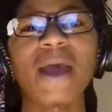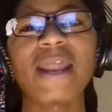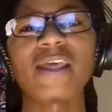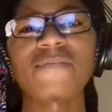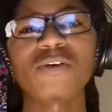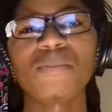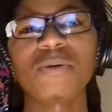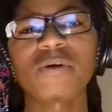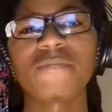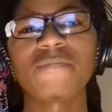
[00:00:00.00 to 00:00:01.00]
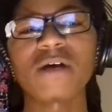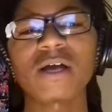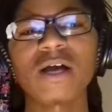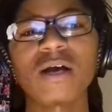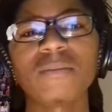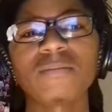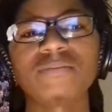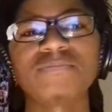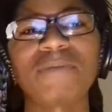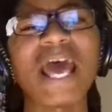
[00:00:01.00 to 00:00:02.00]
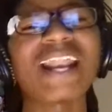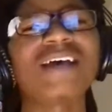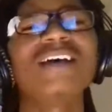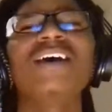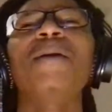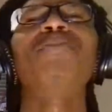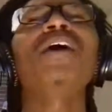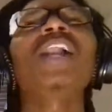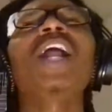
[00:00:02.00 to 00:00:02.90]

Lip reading: Patty, if you don't pull the fuck up. Pat, pull